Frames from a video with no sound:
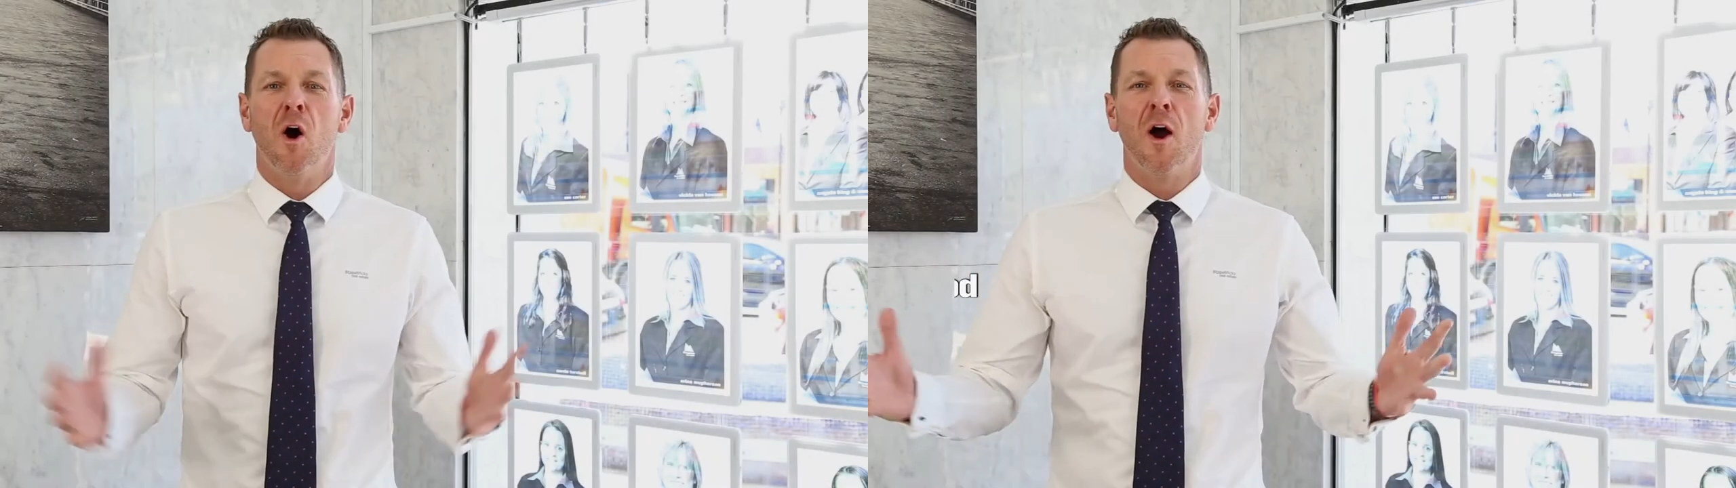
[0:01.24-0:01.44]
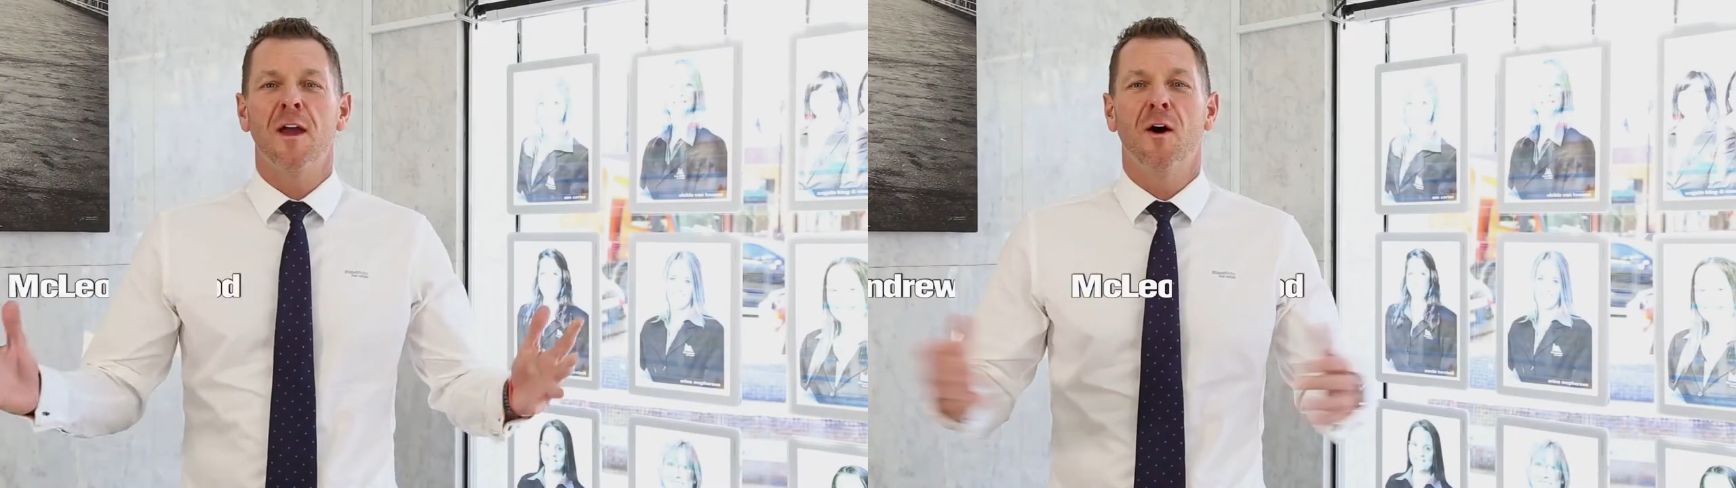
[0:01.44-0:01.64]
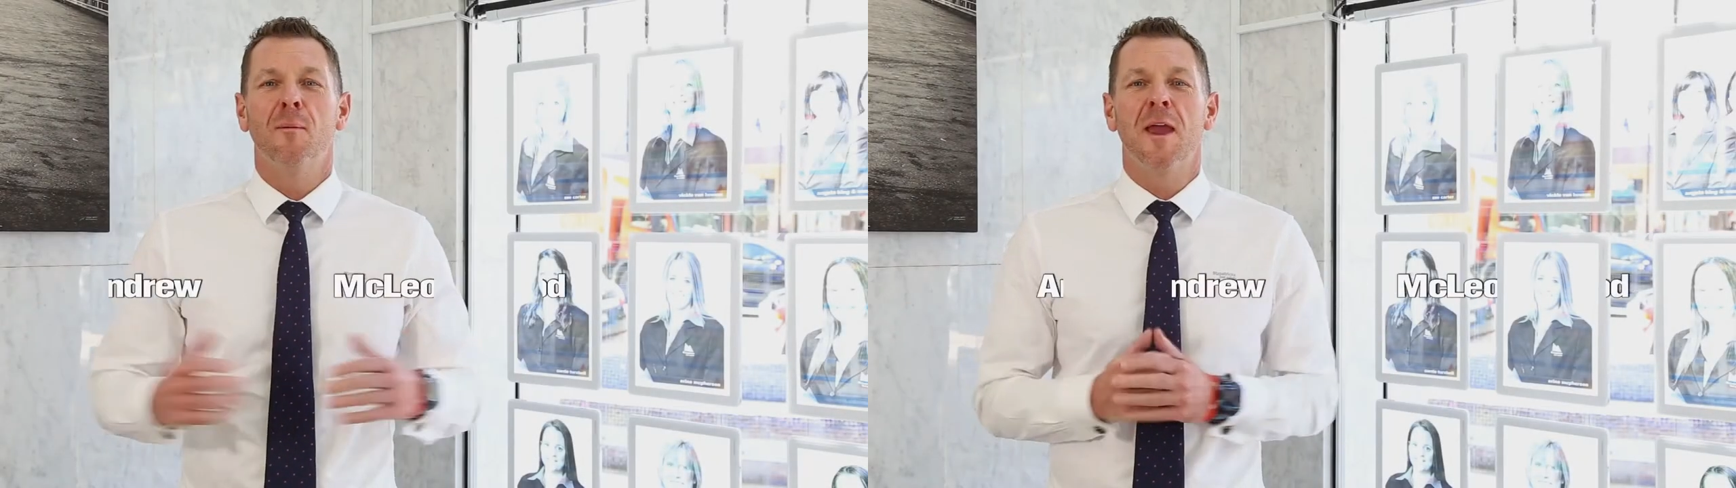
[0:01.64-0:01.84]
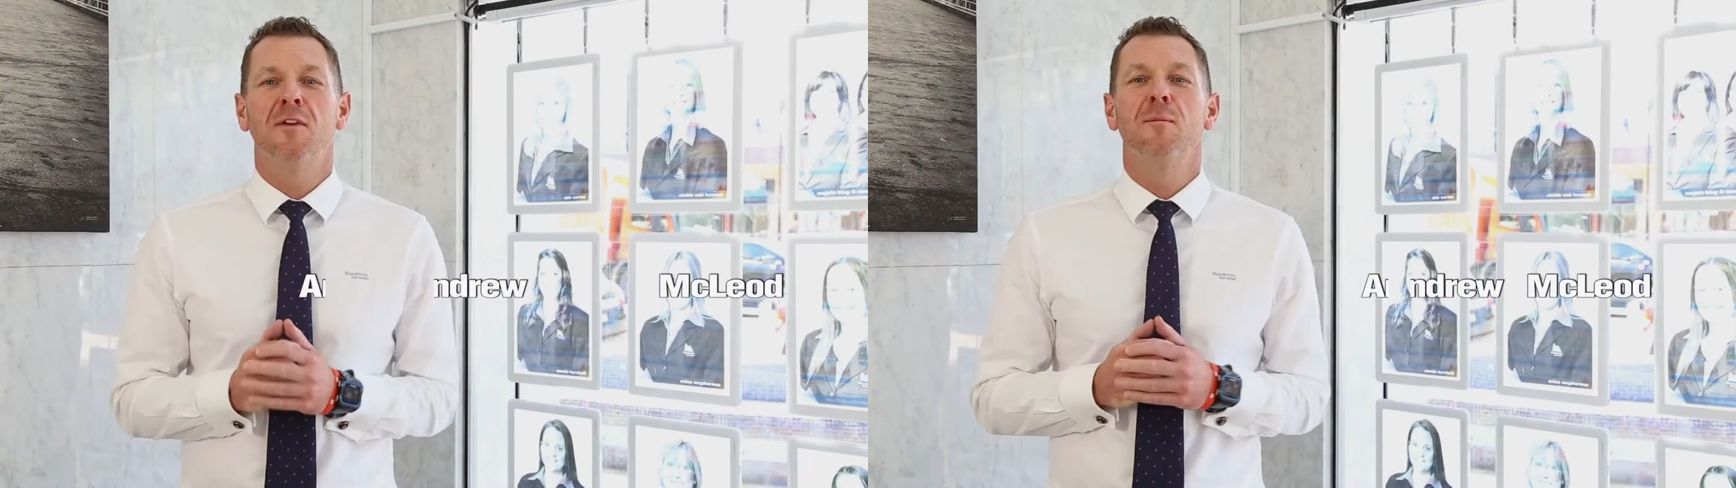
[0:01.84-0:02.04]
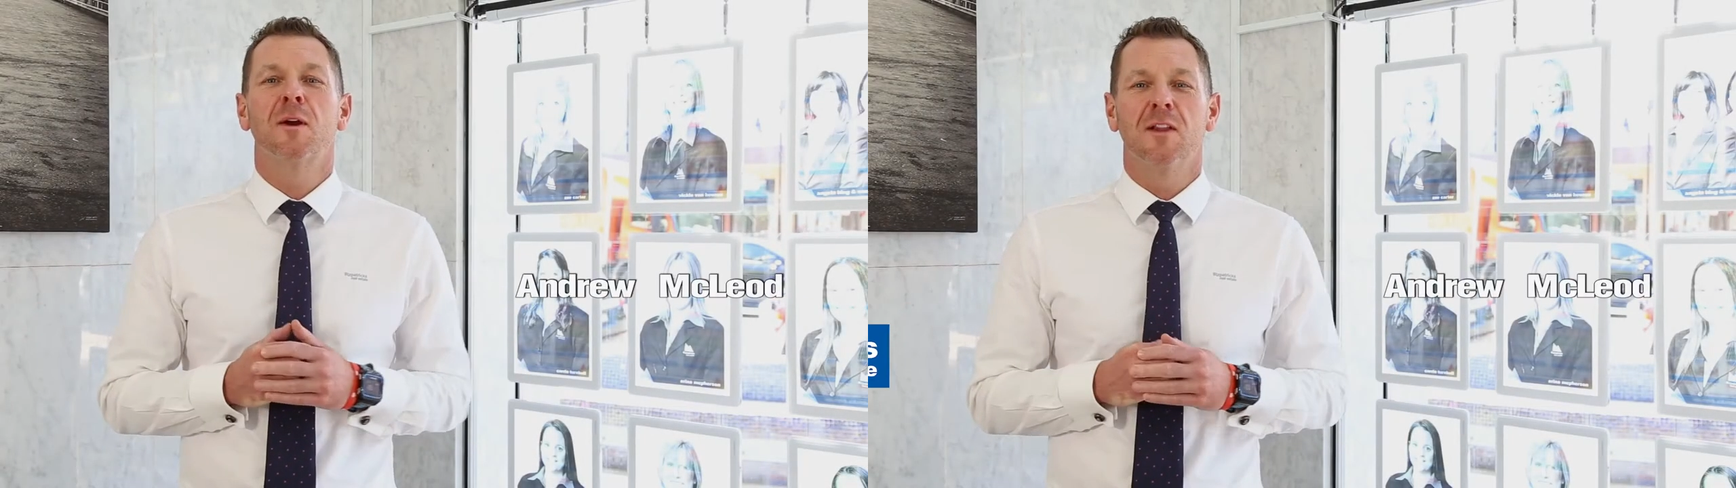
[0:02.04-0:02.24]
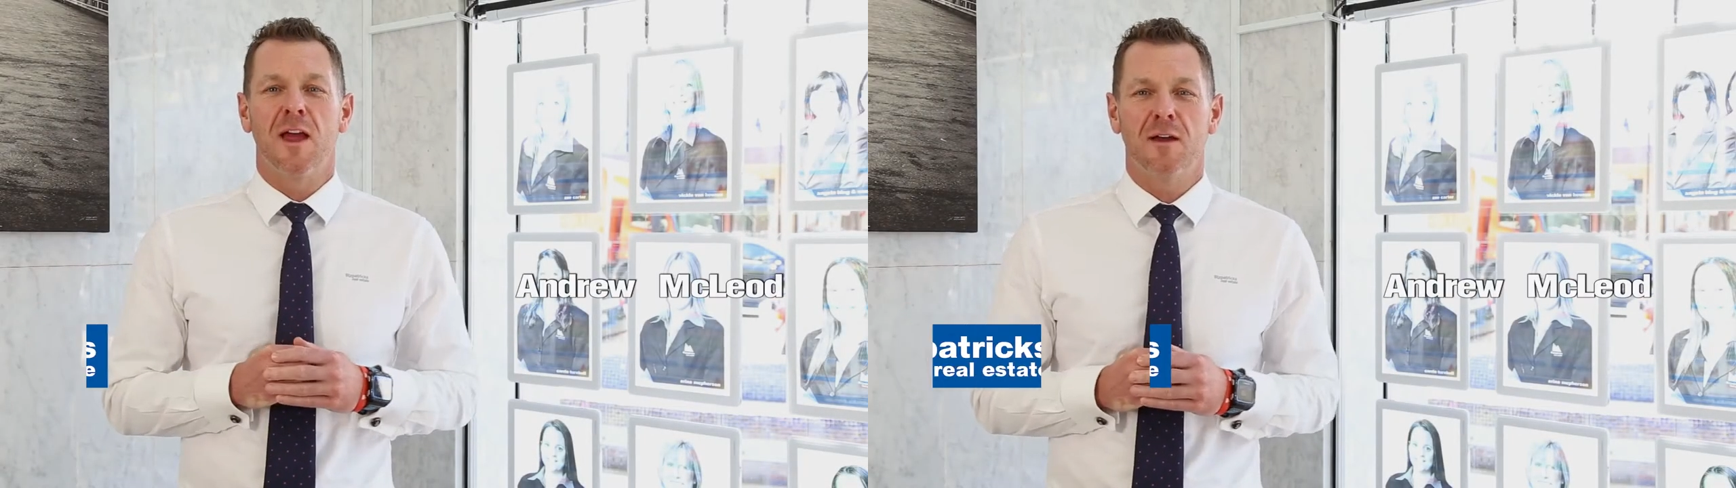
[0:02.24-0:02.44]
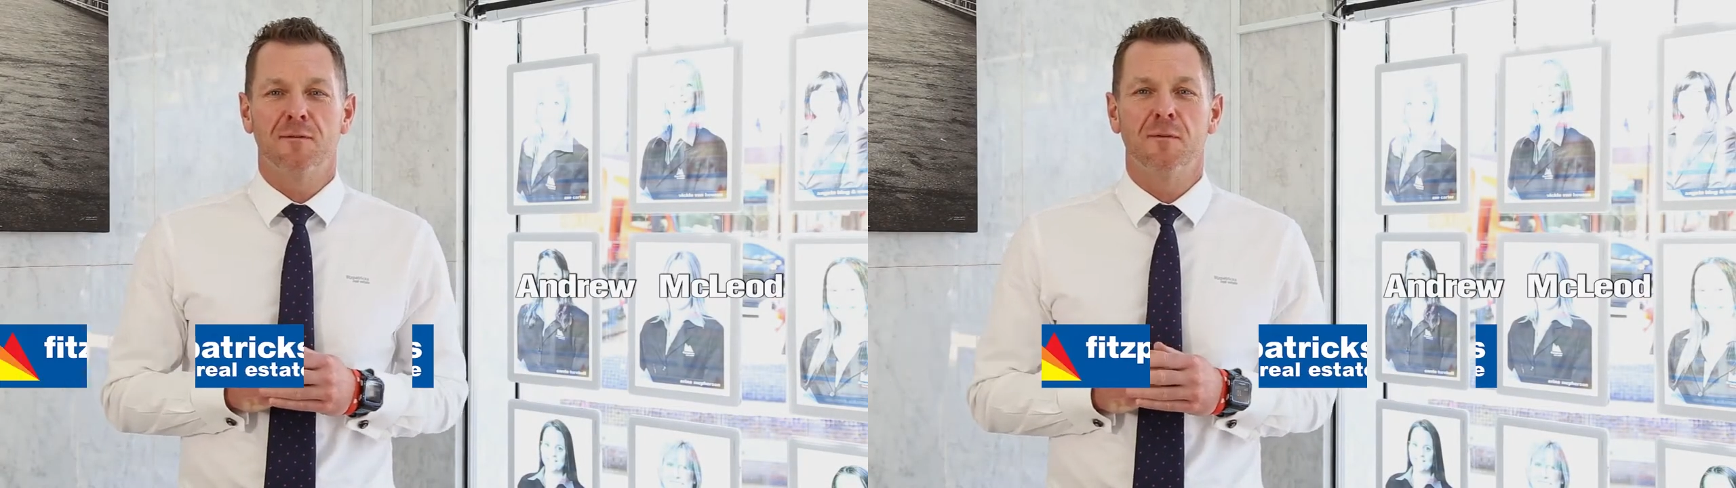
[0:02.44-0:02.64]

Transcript: Hi, I'm Andrew McLeod